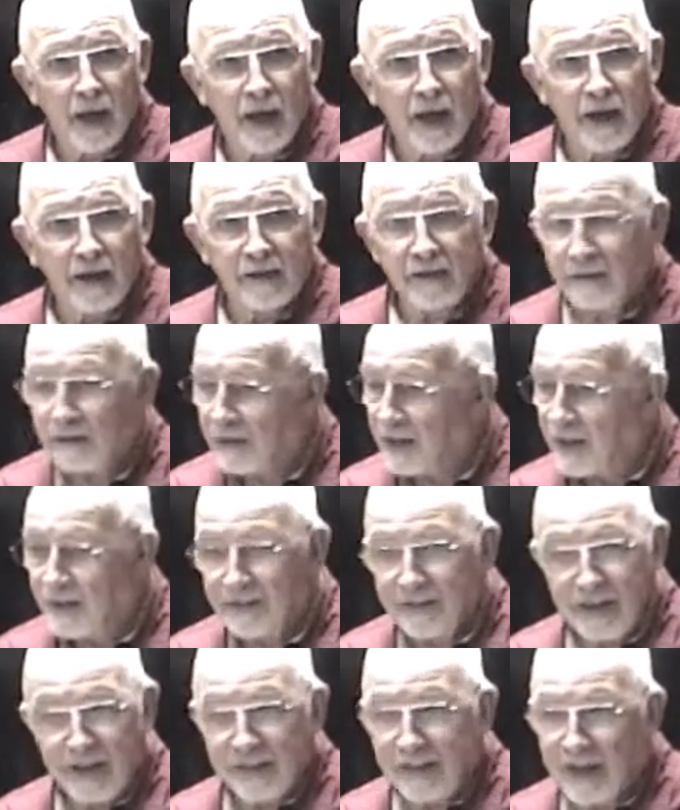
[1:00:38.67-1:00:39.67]

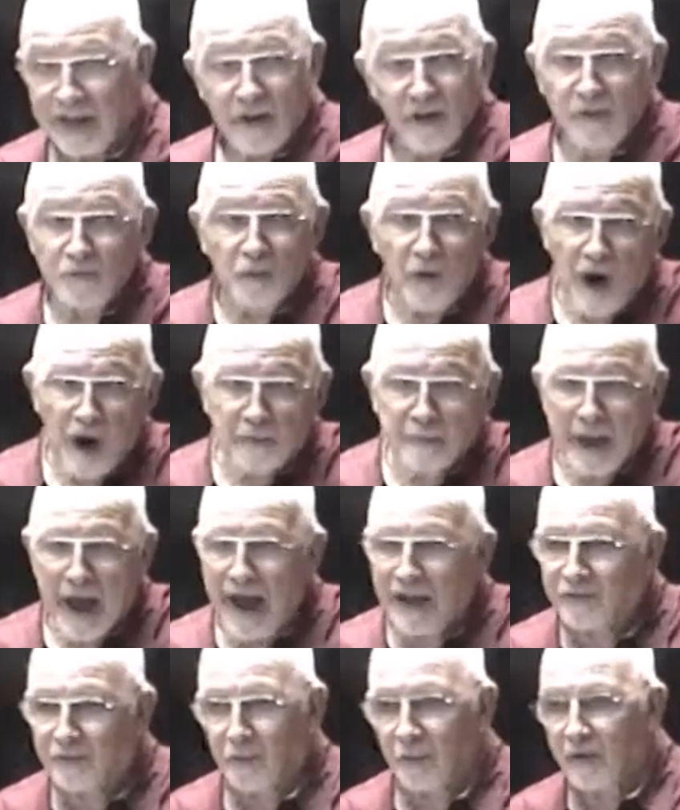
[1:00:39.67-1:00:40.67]
and they couldn't walk
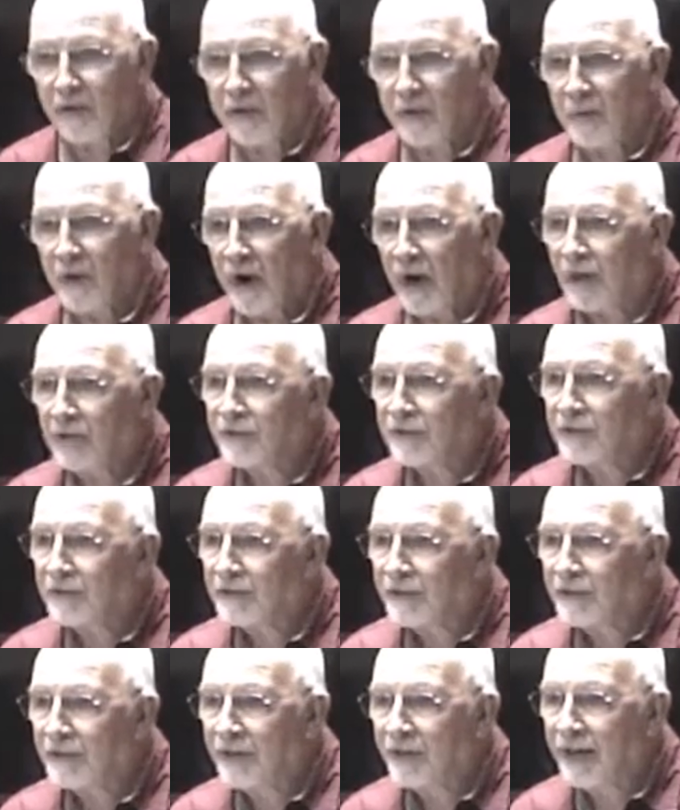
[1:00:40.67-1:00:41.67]
past where he was.
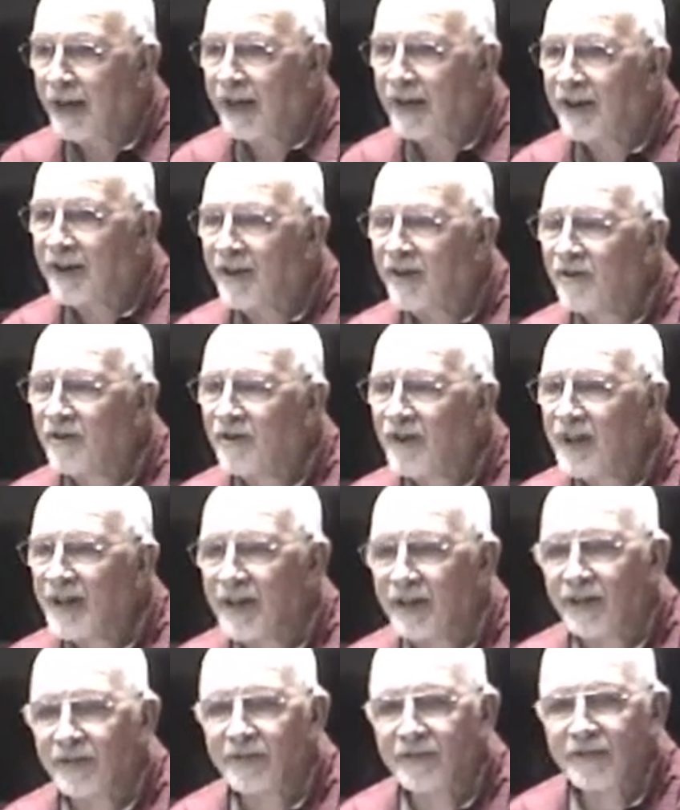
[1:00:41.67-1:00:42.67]
And here he
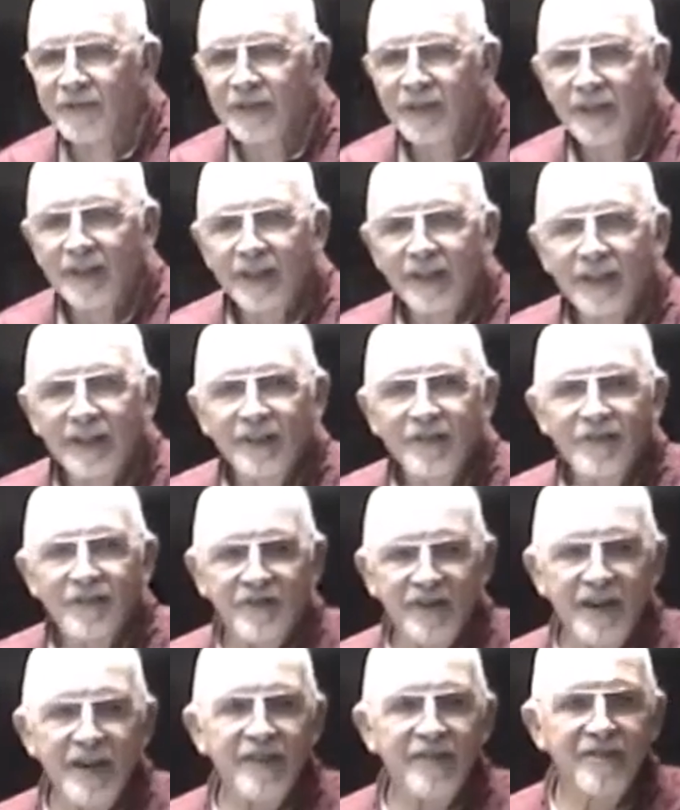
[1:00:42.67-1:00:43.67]
is,
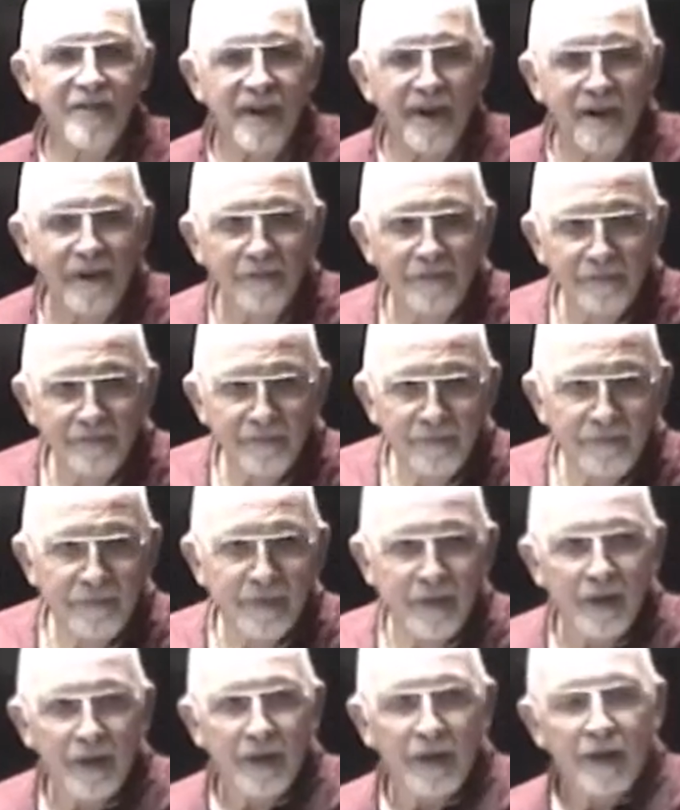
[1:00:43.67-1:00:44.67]
sitting there
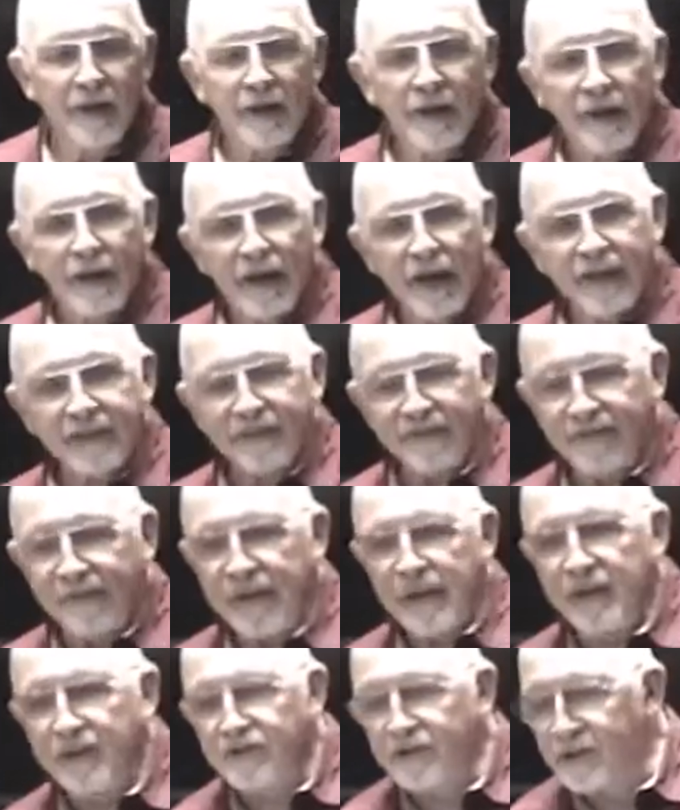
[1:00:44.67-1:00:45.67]
at the
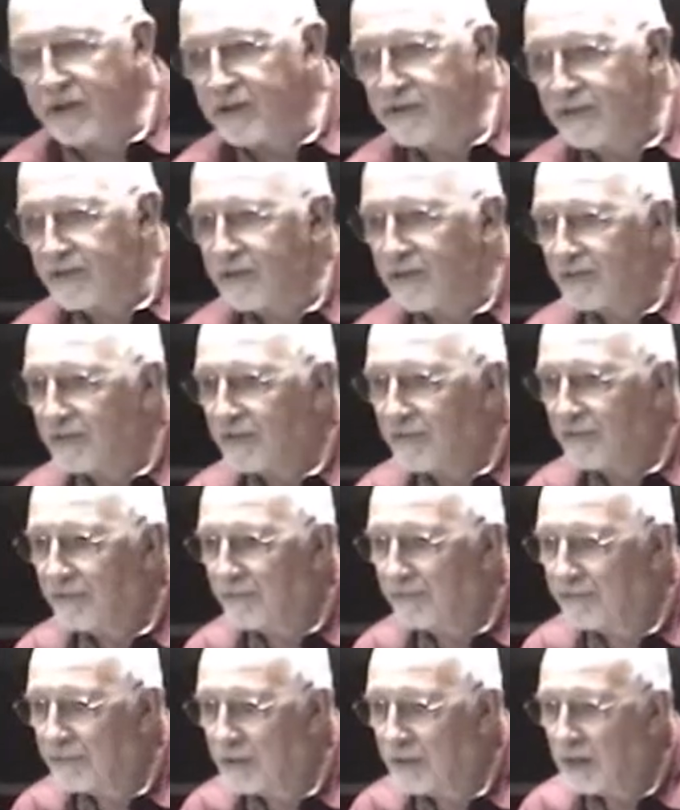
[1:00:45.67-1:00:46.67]
feet of Jesus,
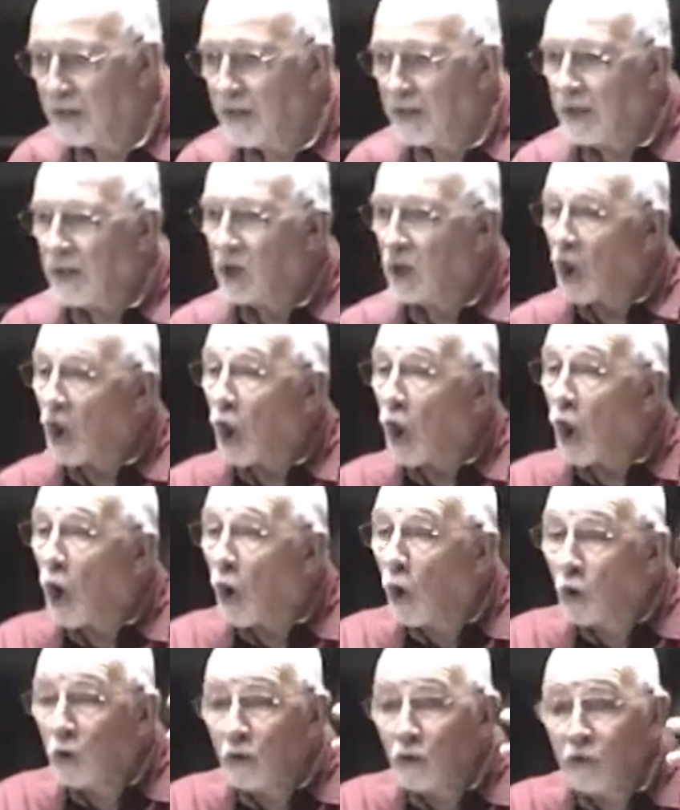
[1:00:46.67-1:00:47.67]

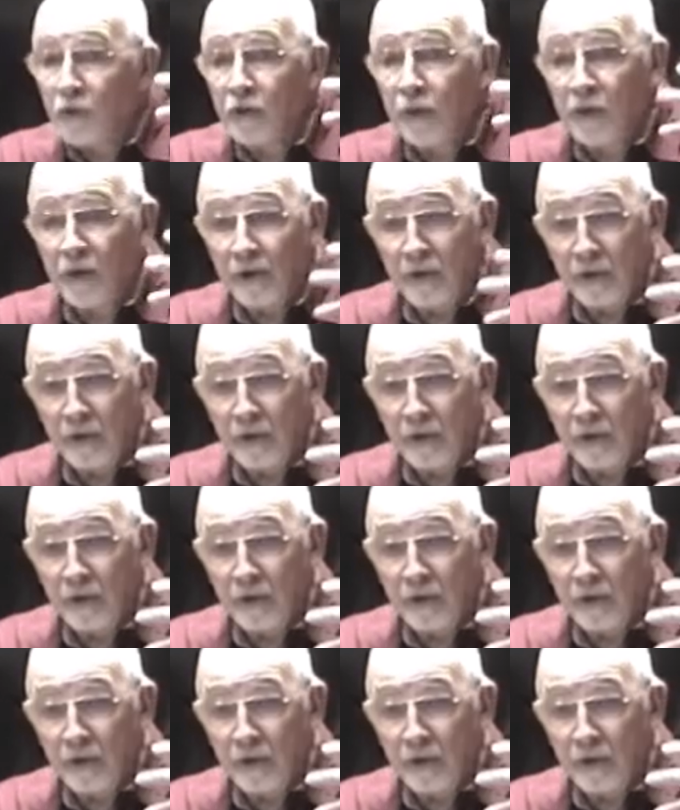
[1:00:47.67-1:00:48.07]
clothed